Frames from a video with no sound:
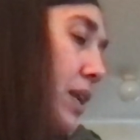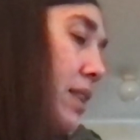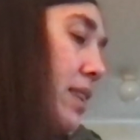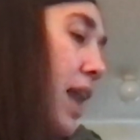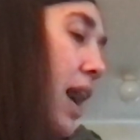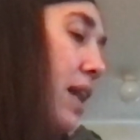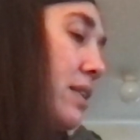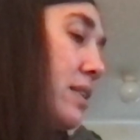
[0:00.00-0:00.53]

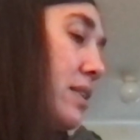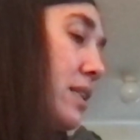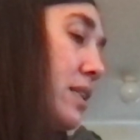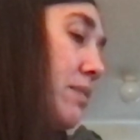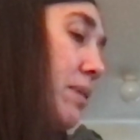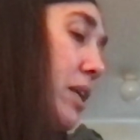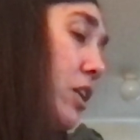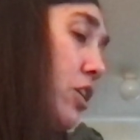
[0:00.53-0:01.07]
That,
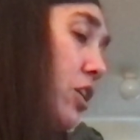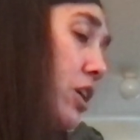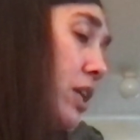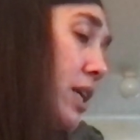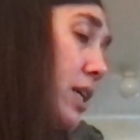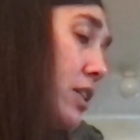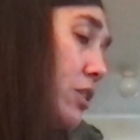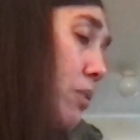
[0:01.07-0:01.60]
explained
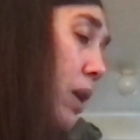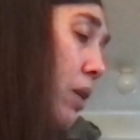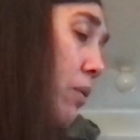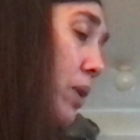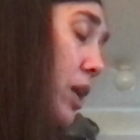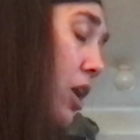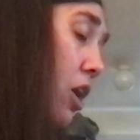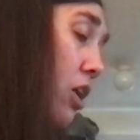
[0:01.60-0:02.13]
Curly, is why
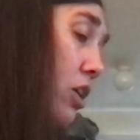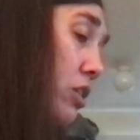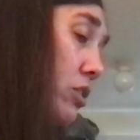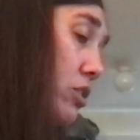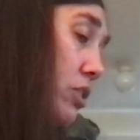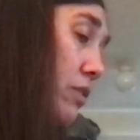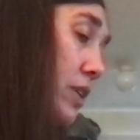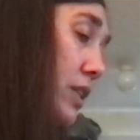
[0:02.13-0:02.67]
we are her
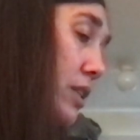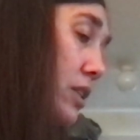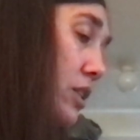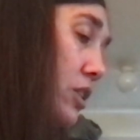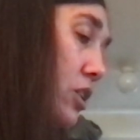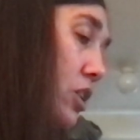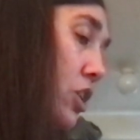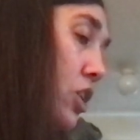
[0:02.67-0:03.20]
servants.
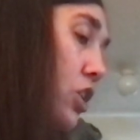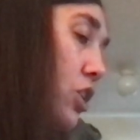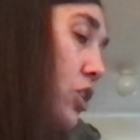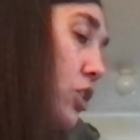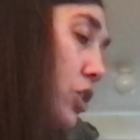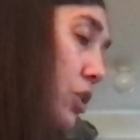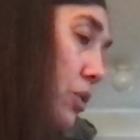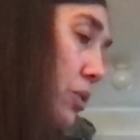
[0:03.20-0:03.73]

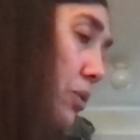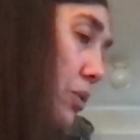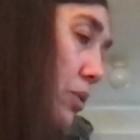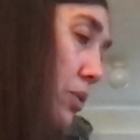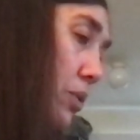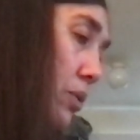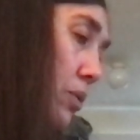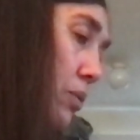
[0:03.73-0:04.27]
You,
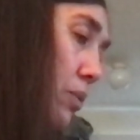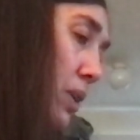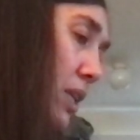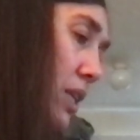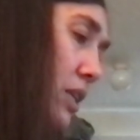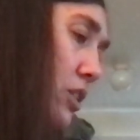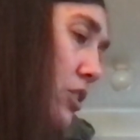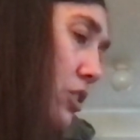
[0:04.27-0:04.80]

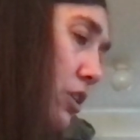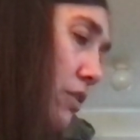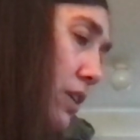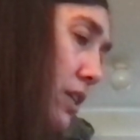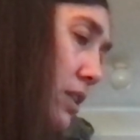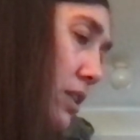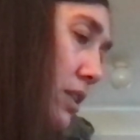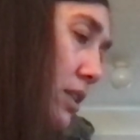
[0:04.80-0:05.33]
Wendy's
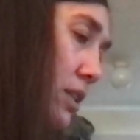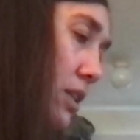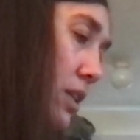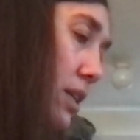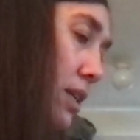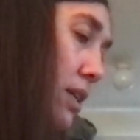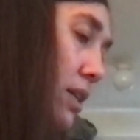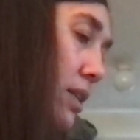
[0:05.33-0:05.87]
servants?
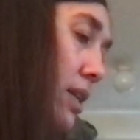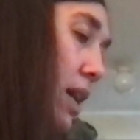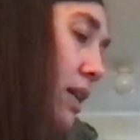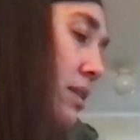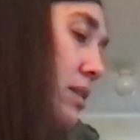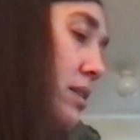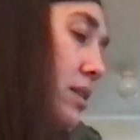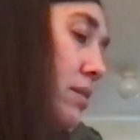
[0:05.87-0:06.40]
Yes,
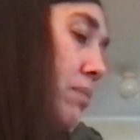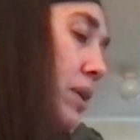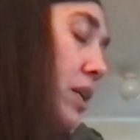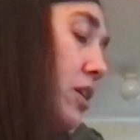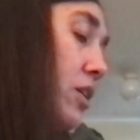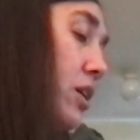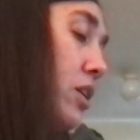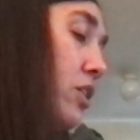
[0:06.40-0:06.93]
said
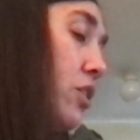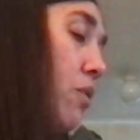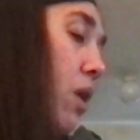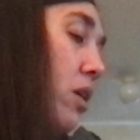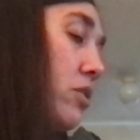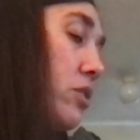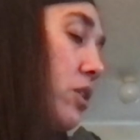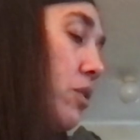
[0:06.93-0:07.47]
Peter, and you
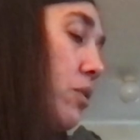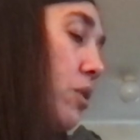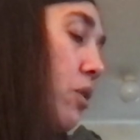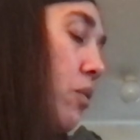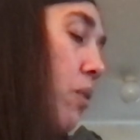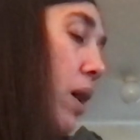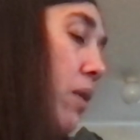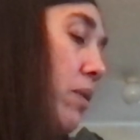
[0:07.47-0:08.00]
also.
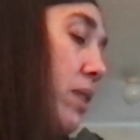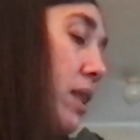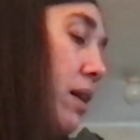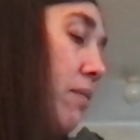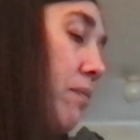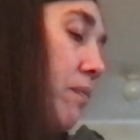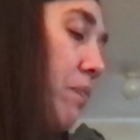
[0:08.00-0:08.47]
Away with them.